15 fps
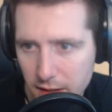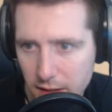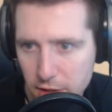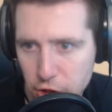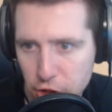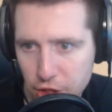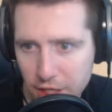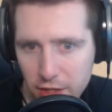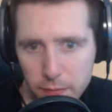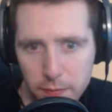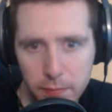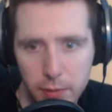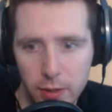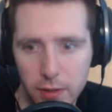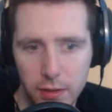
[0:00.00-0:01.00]
Shadow
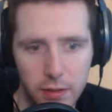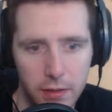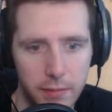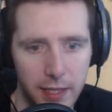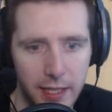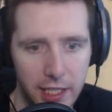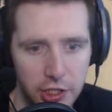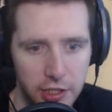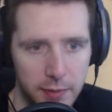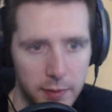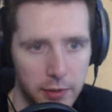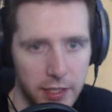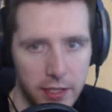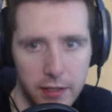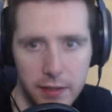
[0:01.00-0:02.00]
Ball might actually be
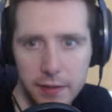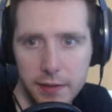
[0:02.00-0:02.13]
pretty good.